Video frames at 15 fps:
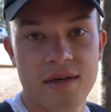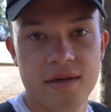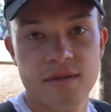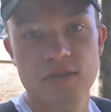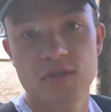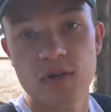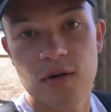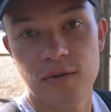
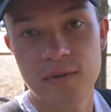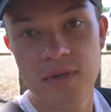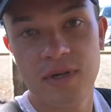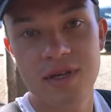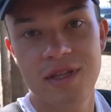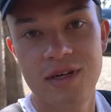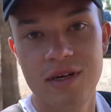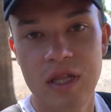So,
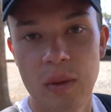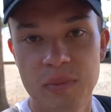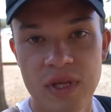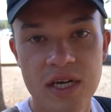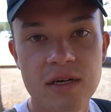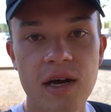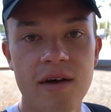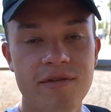little
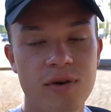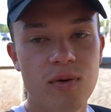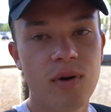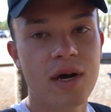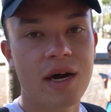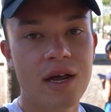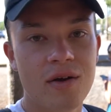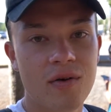update. After
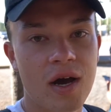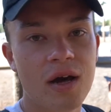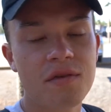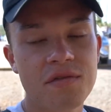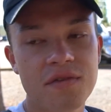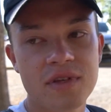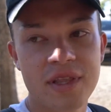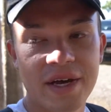walking around
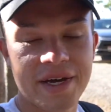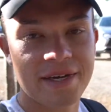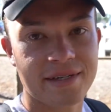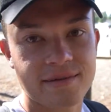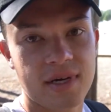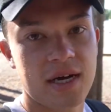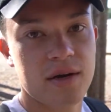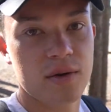for like,
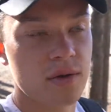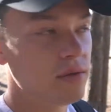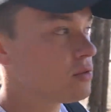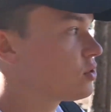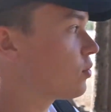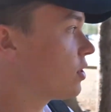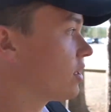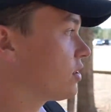I don't know,
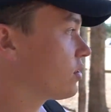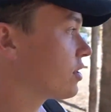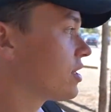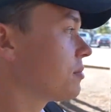20-30